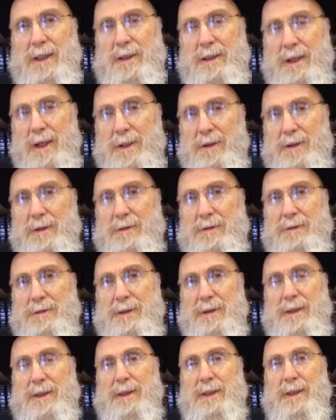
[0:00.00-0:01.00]
that kind of
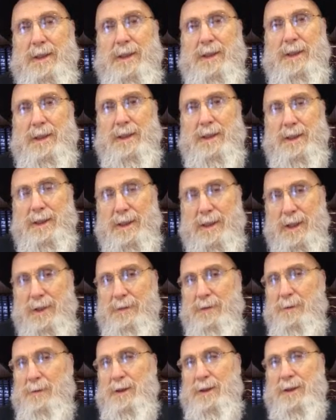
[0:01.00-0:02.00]

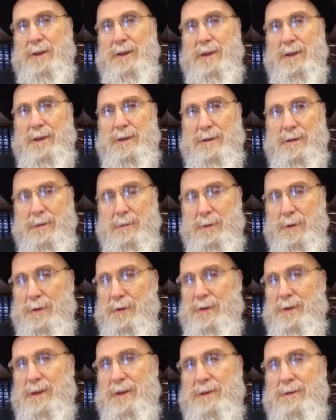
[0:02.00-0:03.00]
government that is
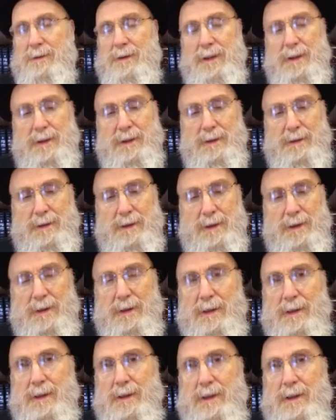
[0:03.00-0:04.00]
abusive, that is
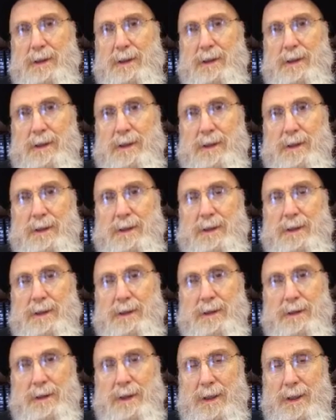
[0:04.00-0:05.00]

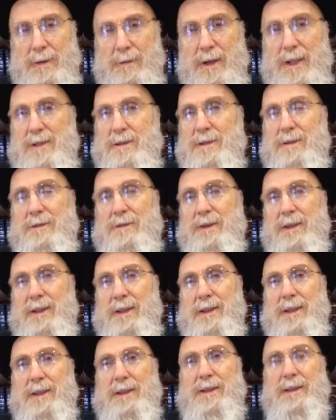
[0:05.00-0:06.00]

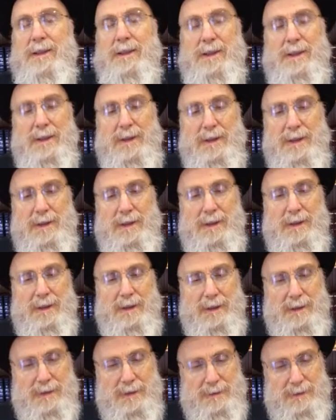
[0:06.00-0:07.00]
aggressively
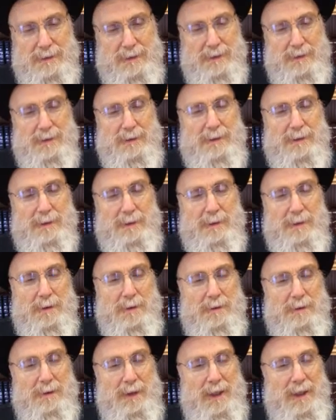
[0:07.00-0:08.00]

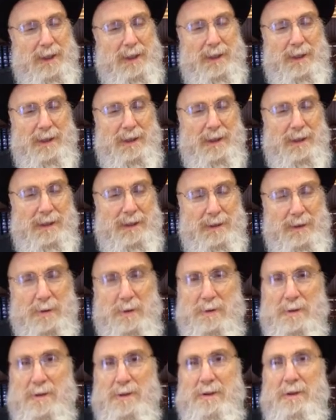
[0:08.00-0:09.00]
sort of like
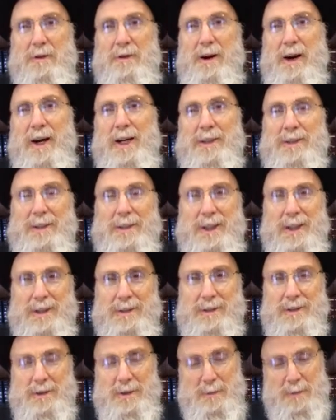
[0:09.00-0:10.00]
uses the rod
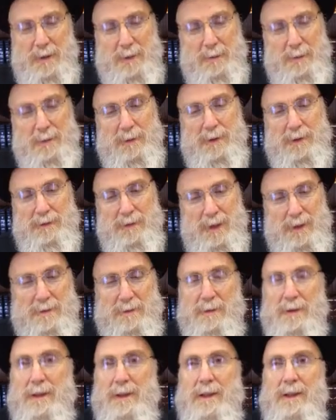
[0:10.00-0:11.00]
against its people,
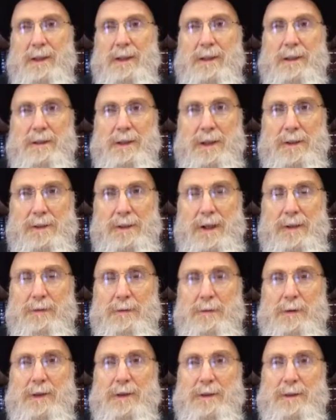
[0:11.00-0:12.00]
eventually such
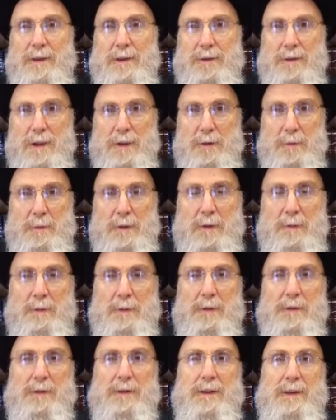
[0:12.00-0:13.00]
governments and such
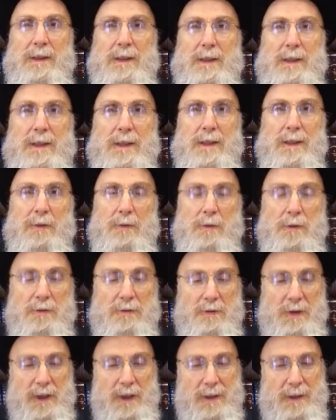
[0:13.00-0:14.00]
people will
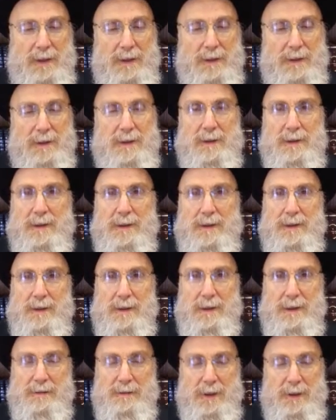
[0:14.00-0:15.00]
fail
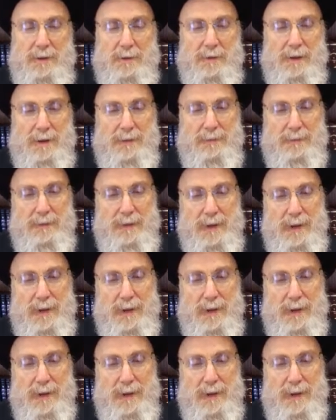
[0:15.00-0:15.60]
eventually.